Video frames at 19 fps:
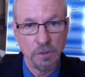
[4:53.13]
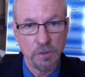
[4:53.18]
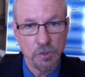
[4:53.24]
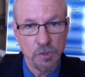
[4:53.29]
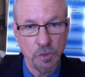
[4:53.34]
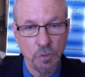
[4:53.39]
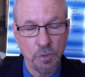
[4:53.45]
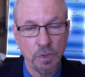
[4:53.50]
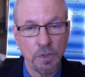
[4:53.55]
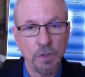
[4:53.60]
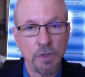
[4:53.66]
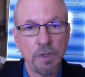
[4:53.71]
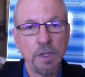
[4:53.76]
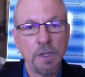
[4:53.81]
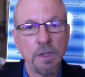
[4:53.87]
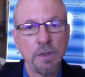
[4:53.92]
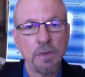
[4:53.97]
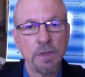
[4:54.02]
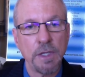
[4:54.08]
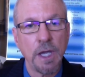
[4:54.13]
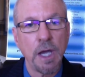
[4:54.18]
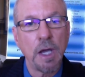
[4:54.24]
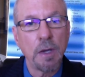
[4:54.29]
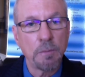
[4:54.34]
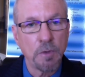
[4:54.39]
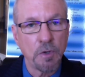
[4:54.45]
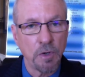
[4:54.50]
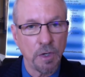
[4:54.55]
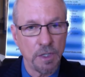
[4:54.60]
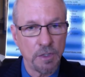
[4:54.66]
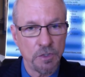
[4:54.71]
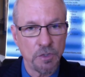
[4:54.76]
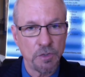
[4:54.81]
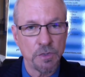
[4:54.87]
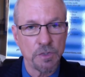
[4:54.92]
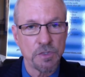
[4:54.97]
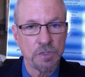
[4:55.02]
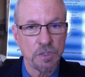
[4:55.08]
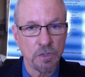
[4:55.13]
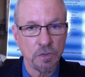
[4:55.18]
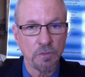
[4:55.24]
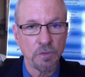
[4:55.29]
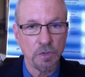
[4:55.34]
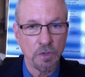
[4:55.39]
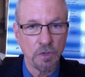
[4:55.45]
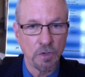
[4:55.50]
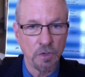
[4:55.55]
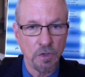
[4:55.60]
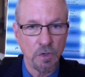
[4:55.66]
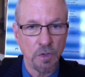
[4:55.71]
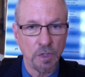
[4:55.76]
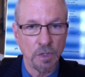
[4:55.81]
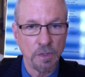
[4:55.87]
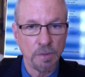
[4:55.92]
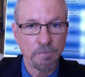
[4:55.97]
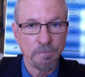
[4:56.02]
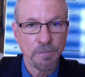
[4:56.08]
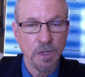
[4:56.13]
toward the upgrade to a silver or gold.